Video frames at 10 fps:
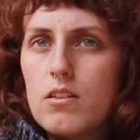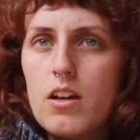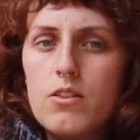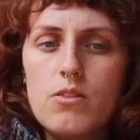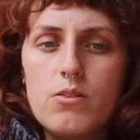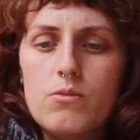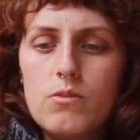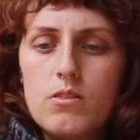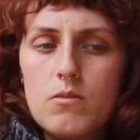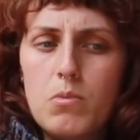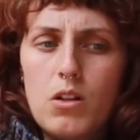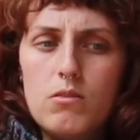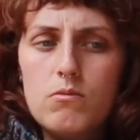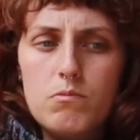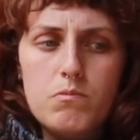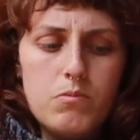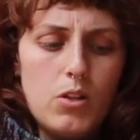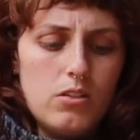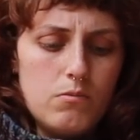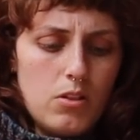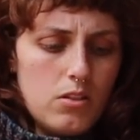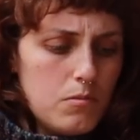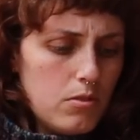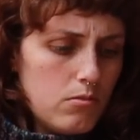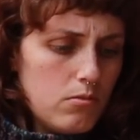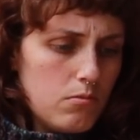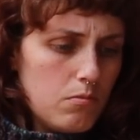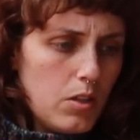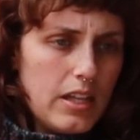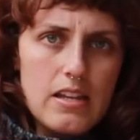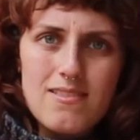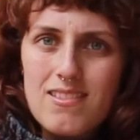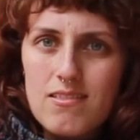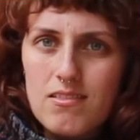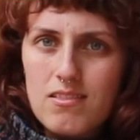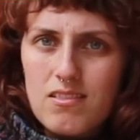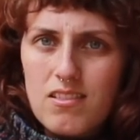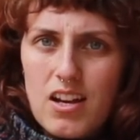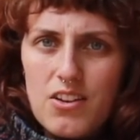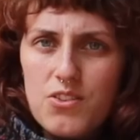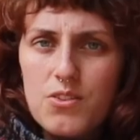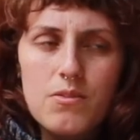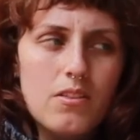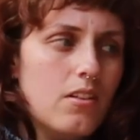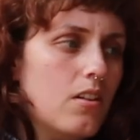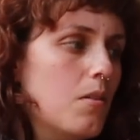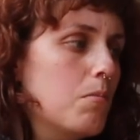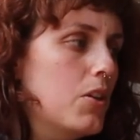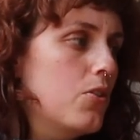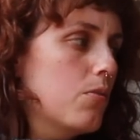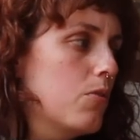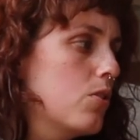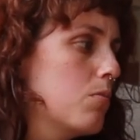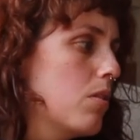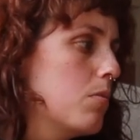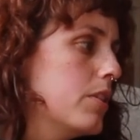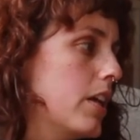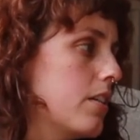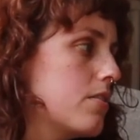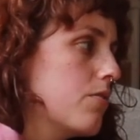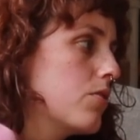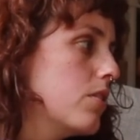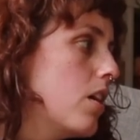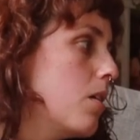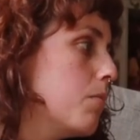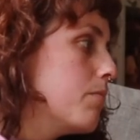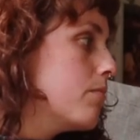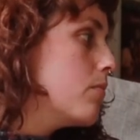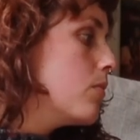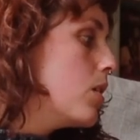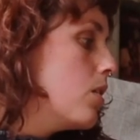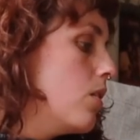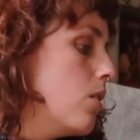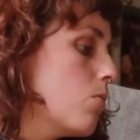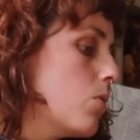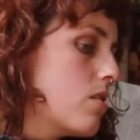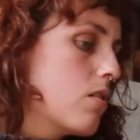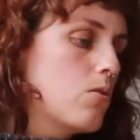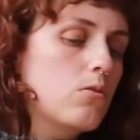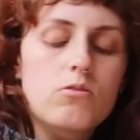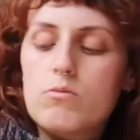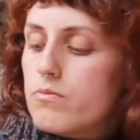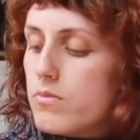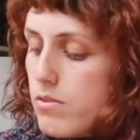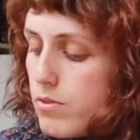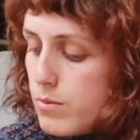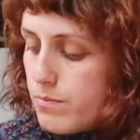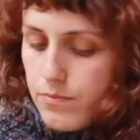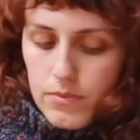I don't know. Polymer? Polyester? I don't know. But you can probably get different, what's it called? Different